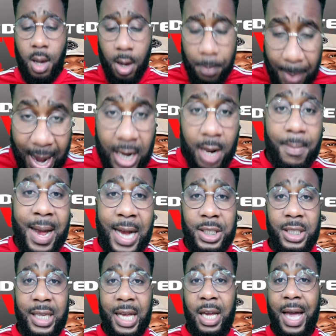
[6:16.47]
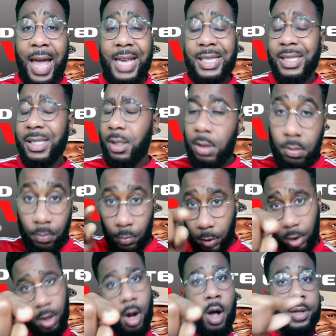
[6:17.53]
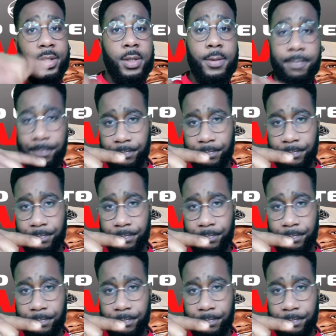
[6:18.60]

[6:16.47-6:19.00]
Man of the match today, guys. Us.